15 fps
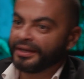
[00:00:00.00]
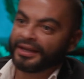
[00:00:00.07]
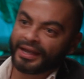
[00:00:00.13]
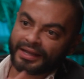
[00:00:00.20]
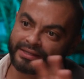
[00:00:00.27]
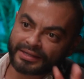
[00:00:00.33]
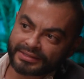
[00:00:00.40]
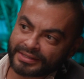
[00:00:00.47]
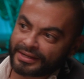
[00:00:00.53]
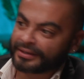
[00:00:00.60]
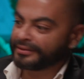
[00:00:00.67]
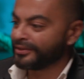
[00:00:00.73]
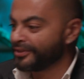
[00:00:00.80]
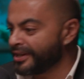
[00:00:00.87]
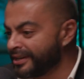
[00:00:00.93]
And I
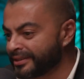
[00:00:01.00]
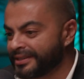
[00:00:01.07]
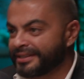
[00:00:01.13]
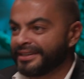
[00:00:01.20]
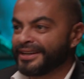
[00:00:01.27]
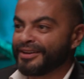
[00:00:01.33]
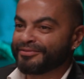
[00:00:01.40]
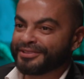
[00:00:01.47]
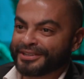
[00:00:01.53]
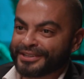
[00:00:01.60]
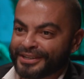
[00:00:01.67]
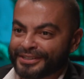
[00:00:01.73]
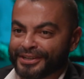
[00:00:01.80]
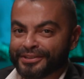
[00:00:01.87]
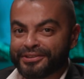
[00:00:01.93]
started article after
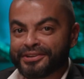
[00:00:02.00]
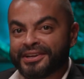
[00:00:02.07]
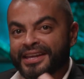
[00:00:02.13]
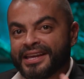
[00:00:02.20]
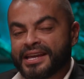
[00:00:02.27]
another.